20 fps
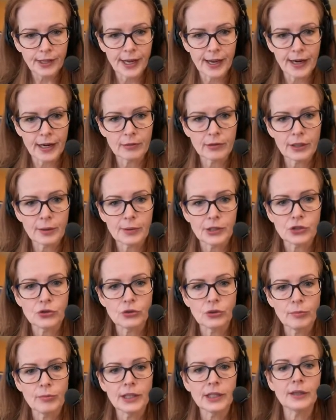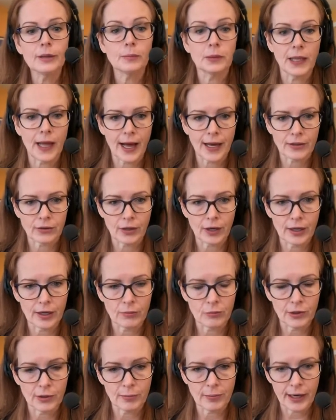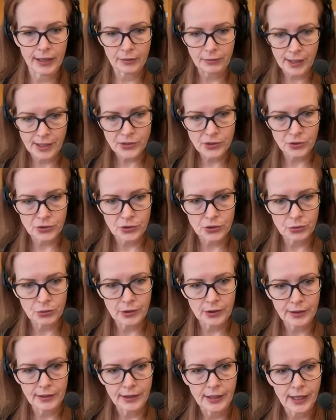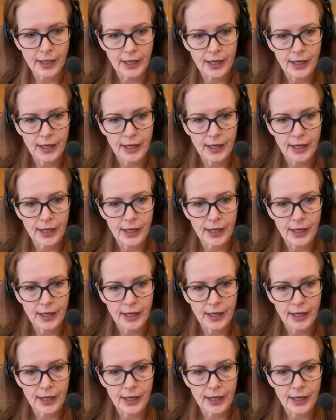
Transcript: And I'm going to be trimming the black art with my eraser tool.